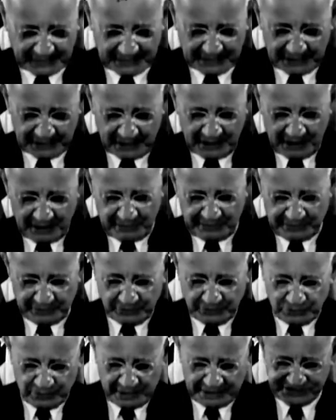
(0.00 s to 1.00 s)
through
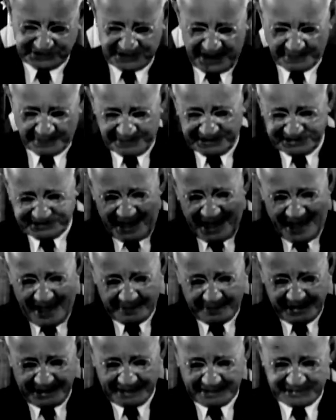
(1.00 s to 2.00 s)
established habits.
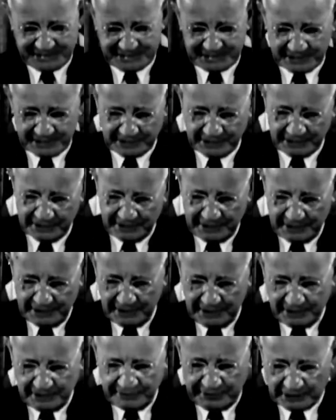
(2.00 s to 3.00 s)
The
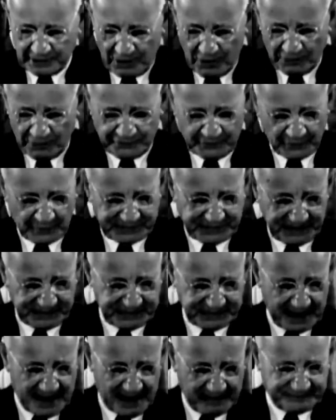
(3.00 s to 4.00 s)
law forces every
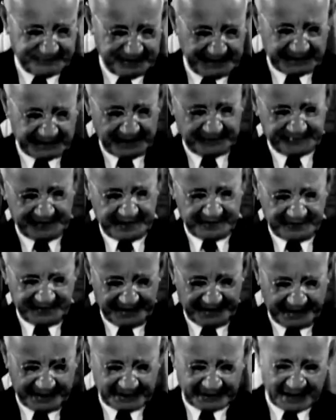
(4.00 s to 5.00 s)
living thing
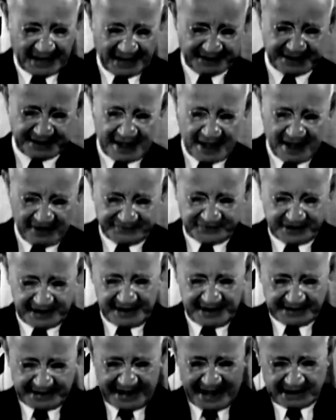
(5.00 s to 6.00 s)
and every
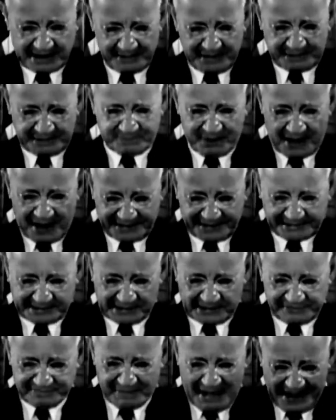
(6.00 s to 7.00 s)
inanimate particle of
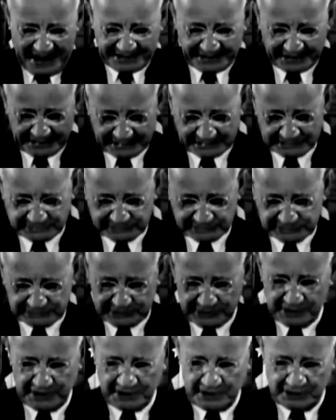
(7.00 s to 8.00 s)
matter
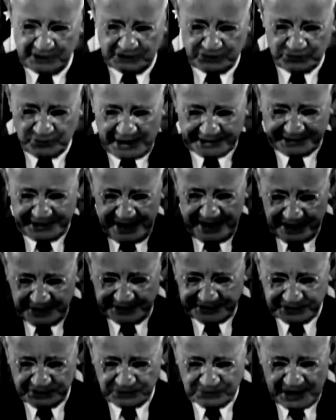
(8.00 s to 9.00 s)
to adhere to
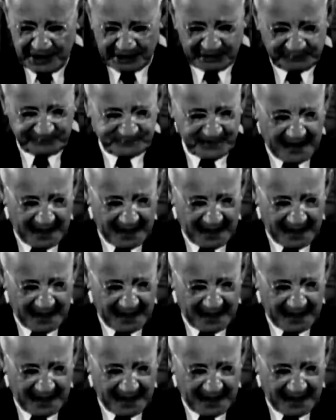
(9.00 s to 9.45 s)
and follow the